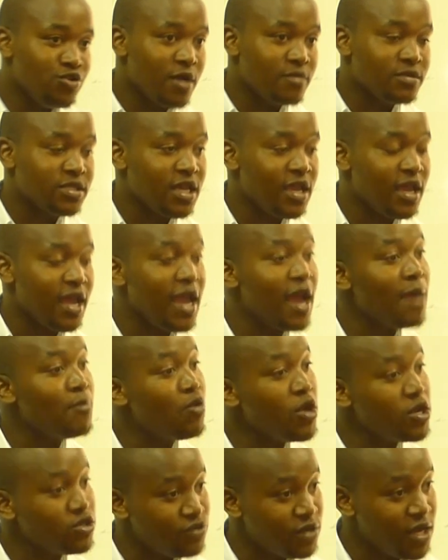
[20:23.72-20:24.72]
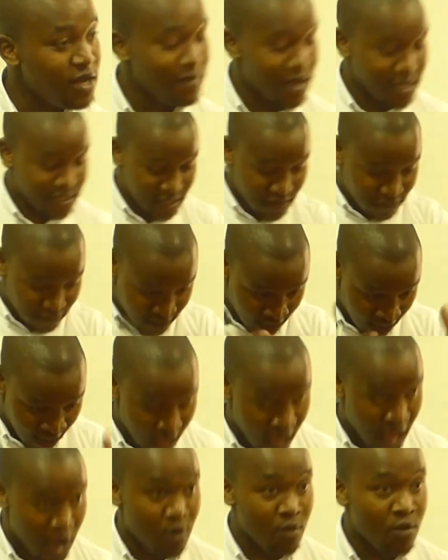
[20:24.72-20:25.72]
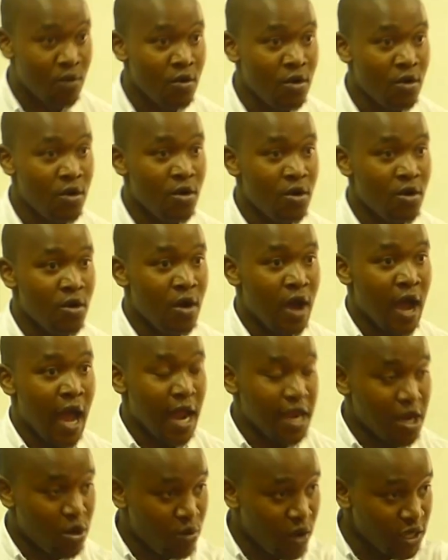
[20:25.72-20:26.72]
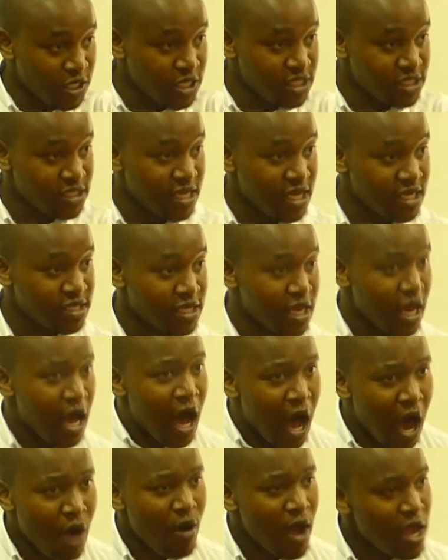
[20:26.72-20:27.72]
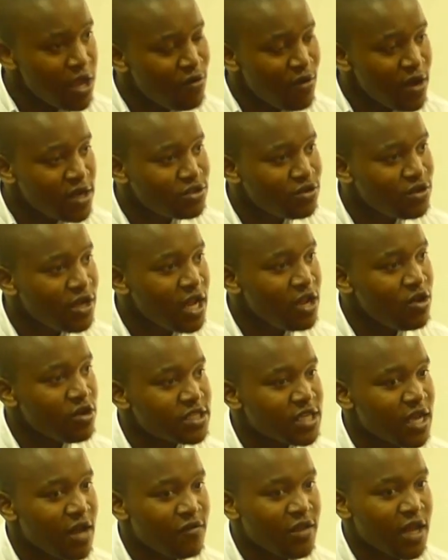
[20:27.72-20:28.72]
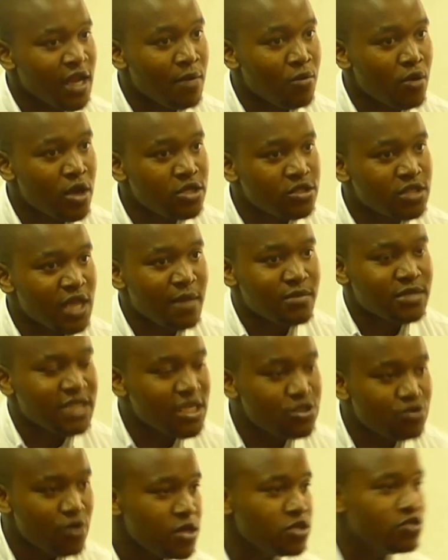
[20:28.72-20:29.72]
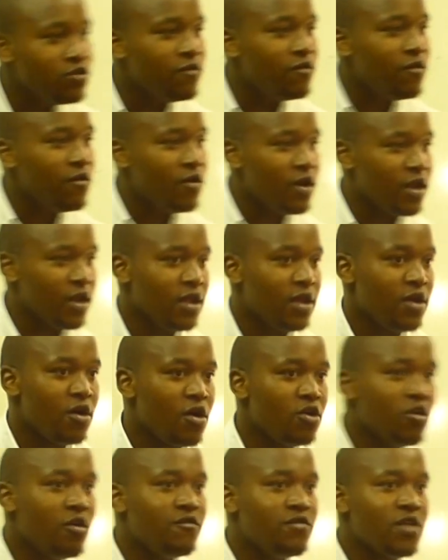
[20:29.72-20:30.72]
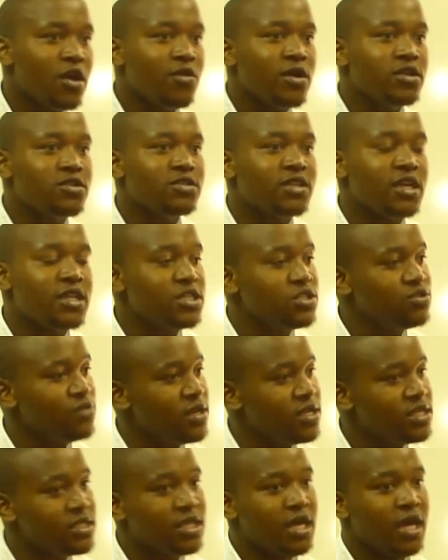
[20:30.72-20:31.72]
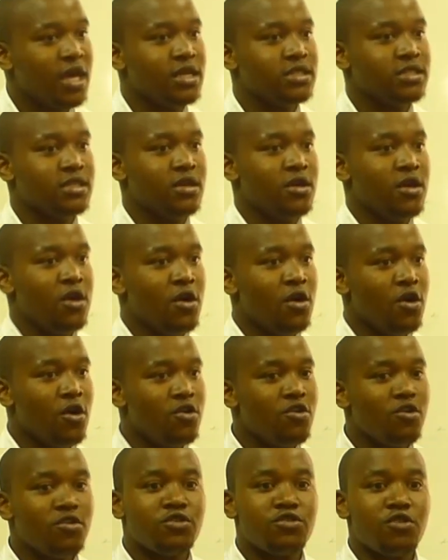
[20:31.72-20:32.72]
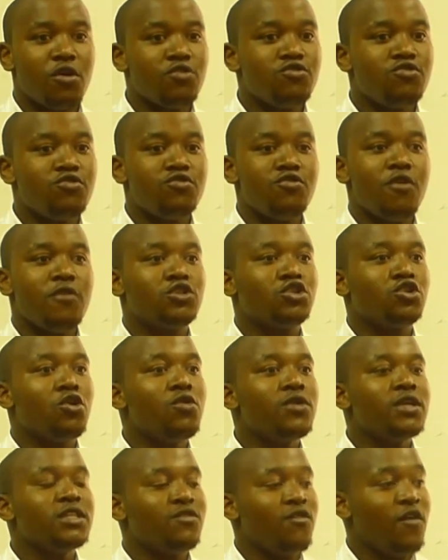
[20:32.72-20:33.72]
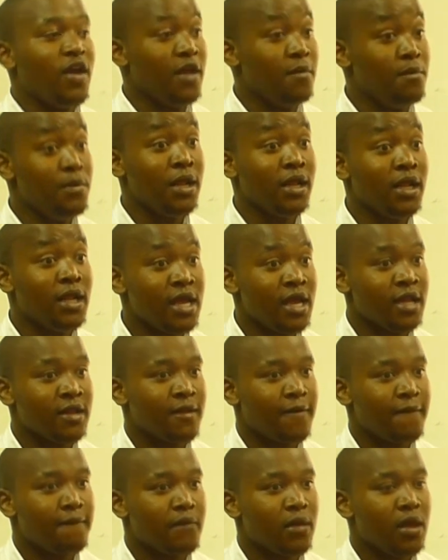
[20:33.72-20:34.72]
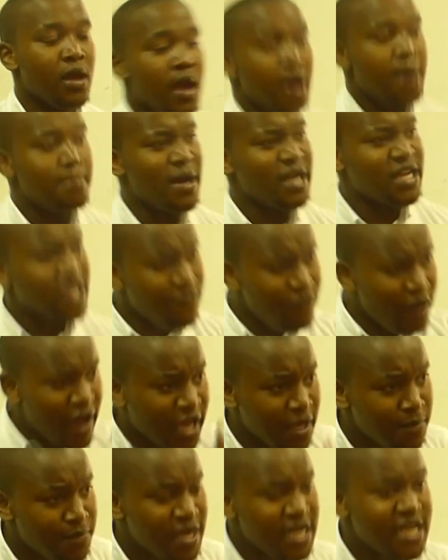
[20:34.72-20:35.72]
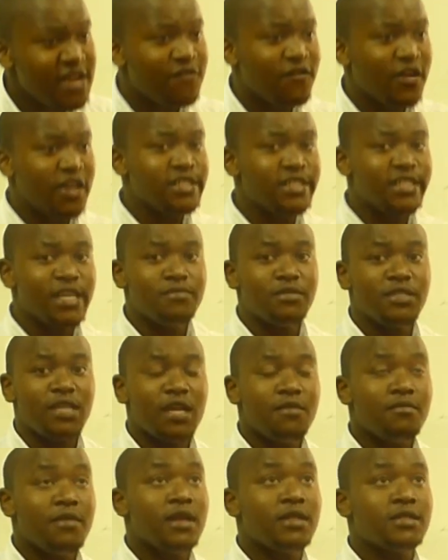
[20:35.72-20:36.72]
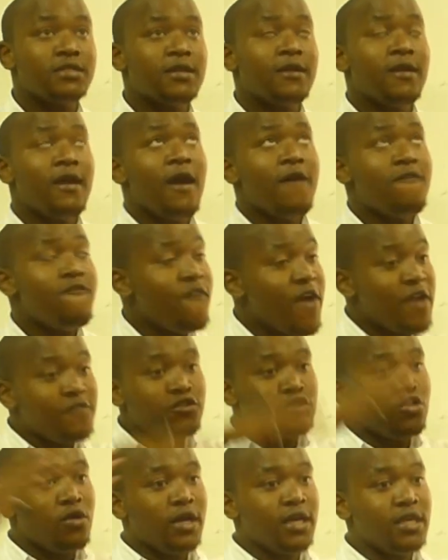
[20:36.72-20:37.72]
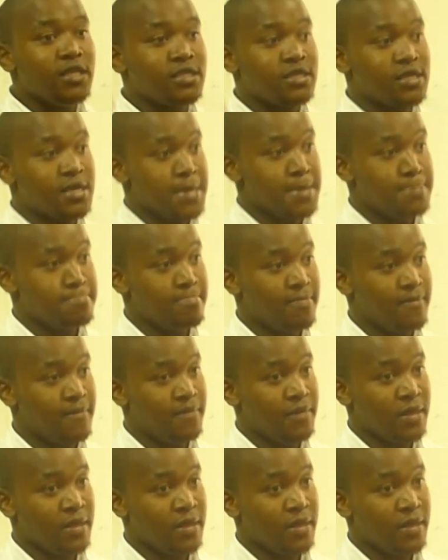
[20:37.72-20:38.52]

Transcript: to you and say, hey, I'm going to kill myself now, and the question says, how are you going to kill yourself? Then I'm going to say, I'm just going to fall. All of you are going to say, this one is crazy, or your joke is very brilliant. But if I repeat the very same statement, 5 stories,